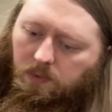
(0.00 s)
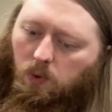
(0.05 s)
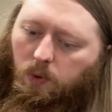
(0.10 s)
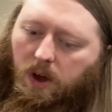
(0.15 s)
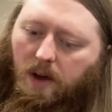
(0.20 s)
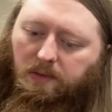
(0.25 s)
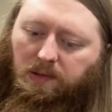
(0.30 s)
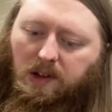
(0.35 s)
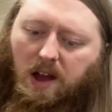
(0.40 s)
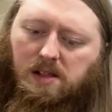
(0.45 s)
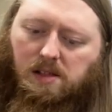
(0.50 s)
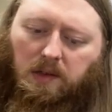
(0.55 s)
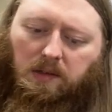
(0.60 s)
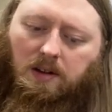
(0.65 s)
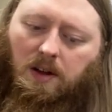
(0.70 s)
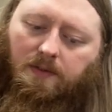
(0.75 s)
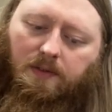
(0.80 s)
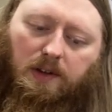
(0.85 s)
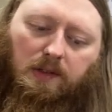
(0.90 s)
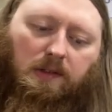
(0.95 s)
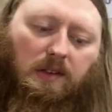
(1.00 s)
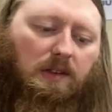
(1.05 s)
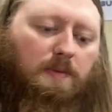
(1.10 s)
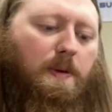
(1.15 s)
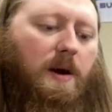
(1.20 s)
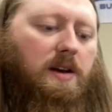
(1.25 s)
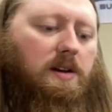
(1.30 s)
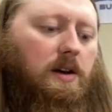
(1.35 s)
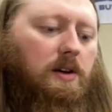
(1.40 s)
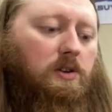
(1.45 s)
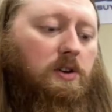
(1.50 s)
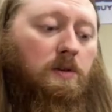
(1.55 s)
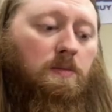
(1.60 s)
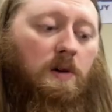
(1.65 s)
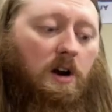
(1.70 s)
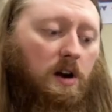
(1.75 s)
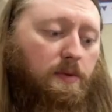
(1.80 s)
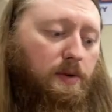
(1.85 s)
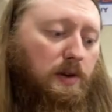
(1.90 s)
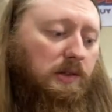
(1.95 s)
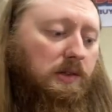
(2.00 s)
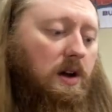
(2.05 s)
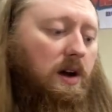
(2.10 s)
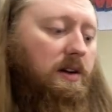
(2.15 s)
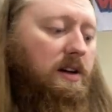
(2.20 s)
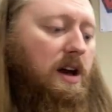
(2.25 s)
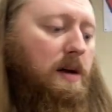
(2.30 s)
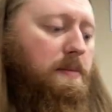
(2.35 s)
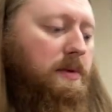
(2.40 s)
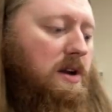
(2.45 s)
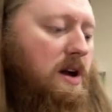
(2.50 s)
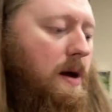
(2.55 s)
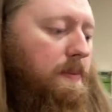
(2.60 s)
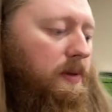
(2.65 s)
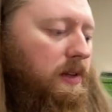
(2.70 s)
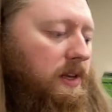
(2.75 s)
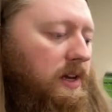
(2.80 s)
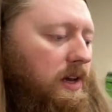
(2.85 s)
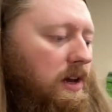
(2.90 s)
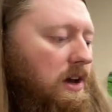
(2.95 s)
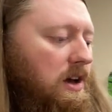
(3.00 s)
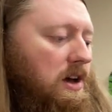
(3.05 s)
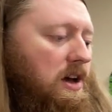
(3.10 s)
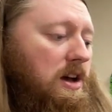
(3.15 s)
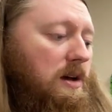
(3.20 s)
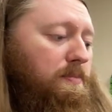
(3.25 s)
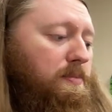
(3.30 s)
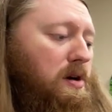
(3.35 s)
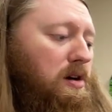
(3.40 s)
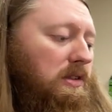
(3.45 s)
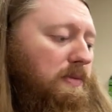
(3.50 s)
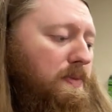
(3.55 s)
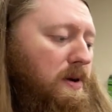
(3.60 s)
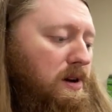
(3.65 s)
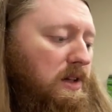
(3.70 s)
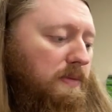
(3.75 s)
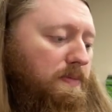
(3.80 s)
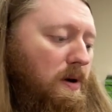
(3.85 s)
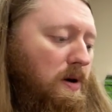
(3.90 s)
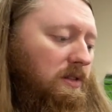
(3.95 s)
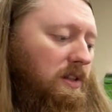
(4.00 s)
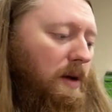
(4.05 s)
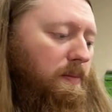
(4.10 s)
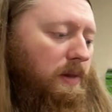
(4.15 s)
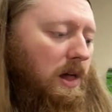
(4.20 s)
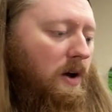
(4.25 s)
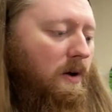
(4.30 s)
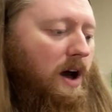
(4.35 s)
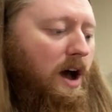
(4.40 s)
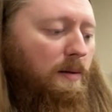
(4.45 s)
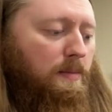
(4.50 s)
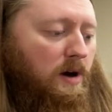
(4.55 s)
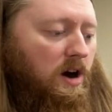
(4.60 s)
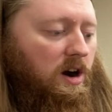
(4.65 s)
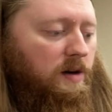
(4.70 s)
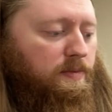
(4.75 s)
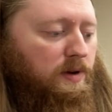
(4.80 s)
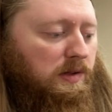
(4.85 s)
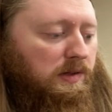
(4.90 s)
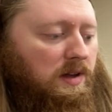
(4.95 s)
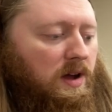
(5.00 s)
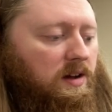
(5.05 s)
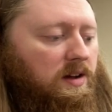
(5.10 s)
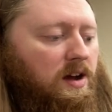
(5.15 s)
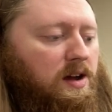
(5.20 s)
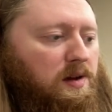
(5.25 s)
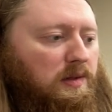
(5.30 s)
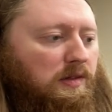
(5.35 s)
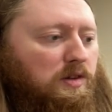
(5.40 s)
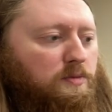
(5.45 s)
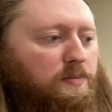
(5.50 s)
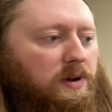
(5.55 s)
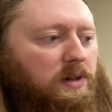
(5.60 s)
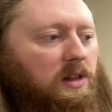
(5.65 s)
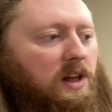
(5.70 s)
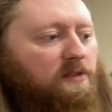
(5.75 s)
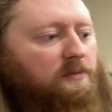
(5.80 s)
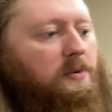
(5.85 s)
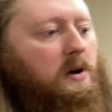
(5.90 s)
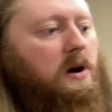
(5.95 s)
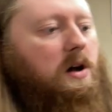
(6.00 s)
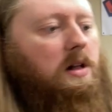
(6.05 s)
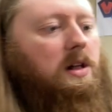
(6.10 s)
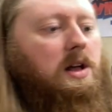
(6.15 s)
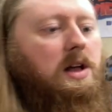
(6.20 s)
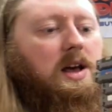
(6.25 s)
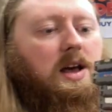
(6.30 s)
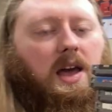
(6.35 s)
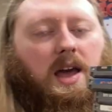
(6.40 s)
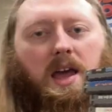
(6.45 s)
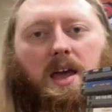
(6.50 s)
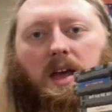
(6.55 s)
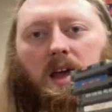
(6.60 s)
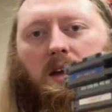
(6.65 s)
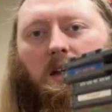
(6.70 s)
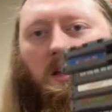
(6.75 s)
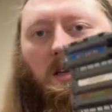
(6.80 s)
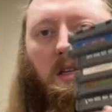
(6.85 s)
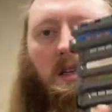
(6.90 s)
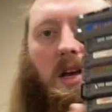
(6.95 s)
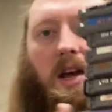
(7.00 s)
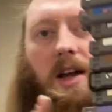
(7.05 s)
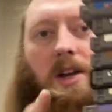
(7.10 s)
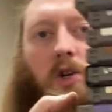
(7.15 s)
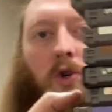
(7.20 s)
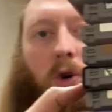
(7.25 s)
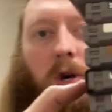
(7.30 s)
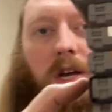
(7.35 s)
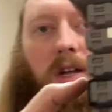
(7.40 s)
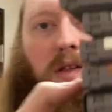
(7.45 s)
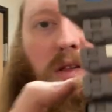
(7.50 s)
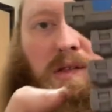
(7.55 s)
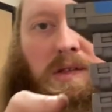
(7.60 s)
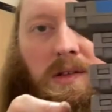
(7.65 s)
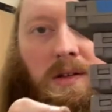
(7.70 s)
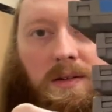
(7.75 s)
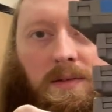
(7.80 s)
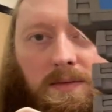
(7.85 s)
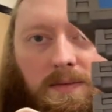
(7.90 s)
we have Silent Service, Spy Hunter, Marlboro's Duck Hunt, Monopoly, Bugs Bunny's Birthday Blowout, Marlboro's Duck Hunt, Super Glove Ball, and Tetris.